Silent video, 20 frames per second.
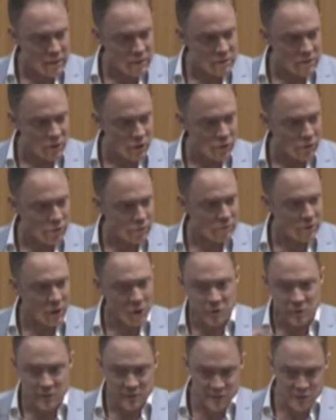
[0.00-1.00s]
So
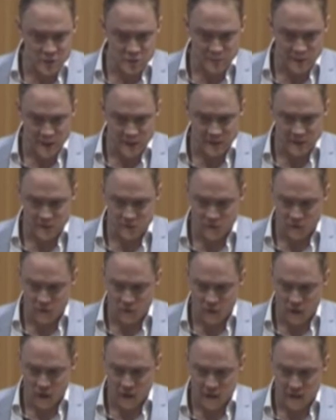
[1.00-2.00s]
no decision making is
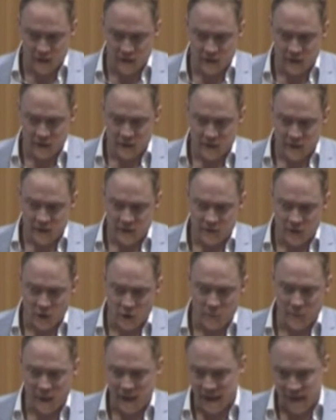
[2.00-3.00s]
required,
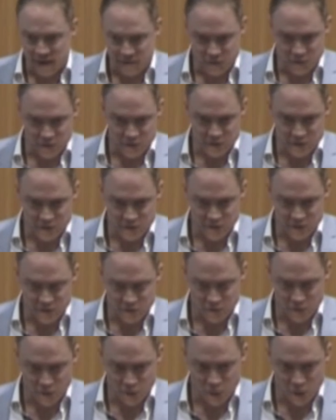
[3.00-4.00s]
no behaviour is
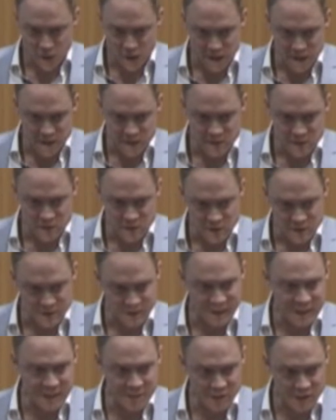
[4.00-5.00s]
required. You just
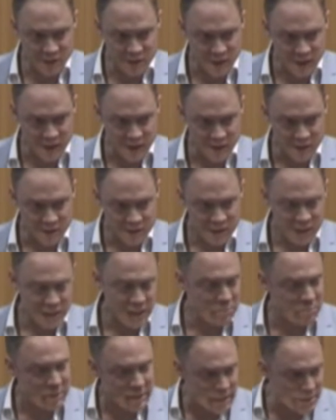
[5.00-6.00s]
leave it there.
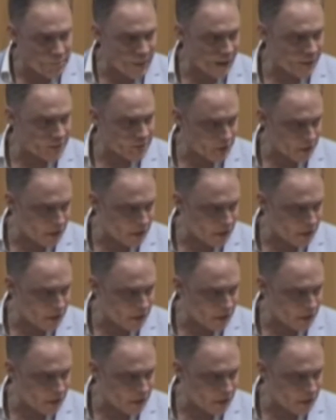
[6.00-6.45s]
It piggybacks